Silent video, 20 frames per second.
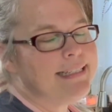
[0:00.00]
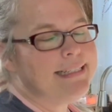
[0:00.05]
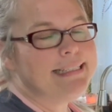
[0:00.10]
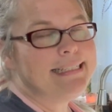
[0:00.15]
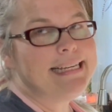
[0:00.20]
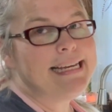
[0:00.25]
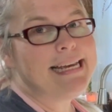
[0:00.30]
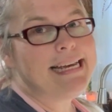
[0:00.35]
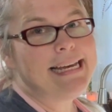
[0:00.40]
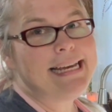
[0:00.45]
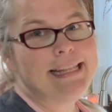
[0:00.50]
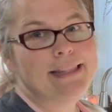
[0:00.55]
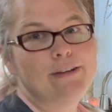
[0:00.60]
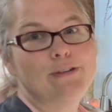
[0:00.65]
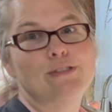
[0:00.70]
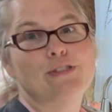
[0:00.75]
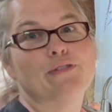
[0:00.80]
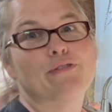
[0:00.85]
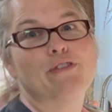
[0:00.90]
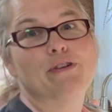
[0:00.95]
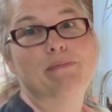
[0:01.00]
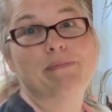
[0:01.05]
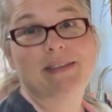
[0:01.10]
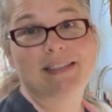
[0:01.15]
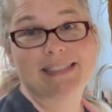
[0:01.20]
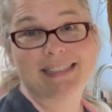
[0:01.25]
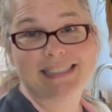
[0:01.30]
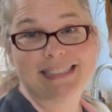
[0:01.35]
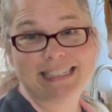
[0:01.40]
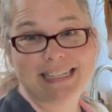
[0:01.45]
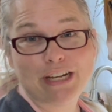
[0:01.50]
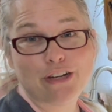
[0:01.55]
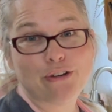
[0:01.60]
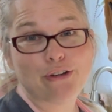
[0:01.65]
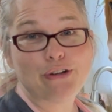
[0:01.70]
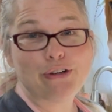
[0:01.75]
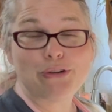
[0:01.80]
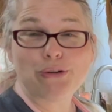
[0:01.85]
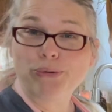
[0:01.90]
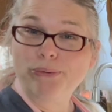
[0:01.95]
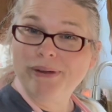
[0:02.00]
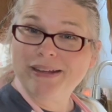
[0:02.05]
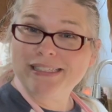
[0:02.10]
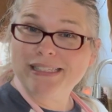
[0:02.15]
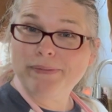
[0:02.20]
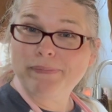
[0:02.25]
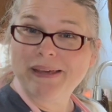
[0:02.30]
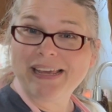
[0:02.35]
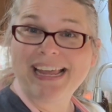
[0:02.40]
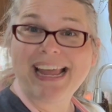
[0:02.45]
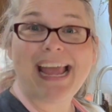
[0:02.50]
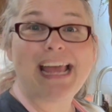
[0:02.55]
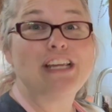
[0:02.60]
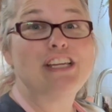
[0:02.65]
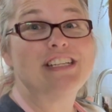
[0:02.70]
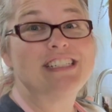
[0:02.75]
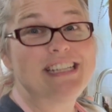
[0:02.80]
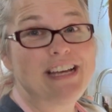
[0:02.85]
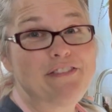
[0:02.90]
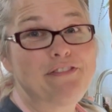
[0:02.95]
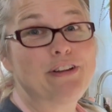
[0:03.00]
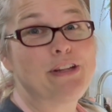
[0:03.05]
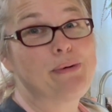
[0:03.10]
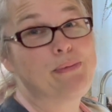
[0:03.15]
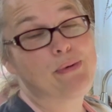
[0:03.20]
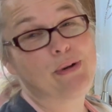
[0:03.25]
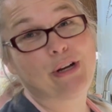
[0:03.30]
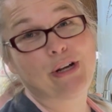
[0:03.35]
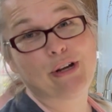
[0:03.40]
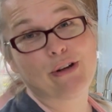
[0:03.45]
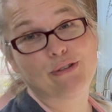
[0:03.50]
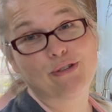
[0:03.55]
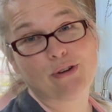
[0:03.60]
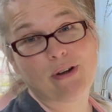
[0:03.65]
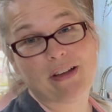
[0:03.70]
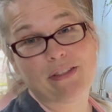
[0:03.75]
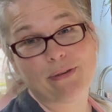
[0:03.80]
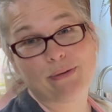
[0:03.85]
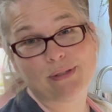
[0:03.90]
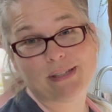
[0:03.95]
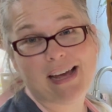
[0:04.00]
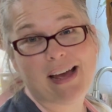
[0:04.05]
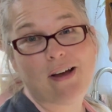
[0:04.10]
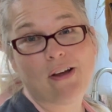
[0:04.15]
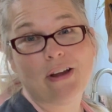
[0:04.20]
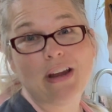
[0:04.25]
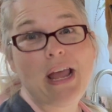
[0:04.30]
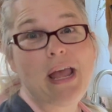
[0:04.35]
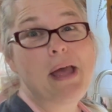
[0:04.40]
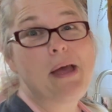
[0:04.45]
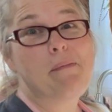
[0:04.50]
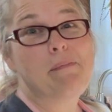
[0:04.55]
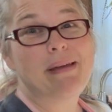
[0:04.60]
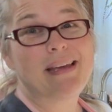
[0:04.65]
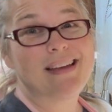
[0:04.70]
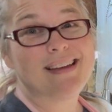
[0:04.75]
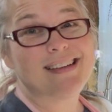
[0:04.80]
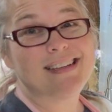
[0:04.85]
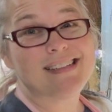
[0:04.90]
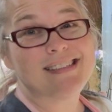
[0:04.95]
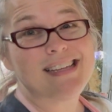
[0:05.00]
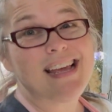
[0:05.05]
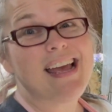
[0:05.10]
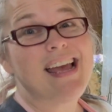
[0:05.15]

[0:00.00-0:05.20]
Yeah, those are from the Snickerdoodle recipe, and you definitely want to go try those out because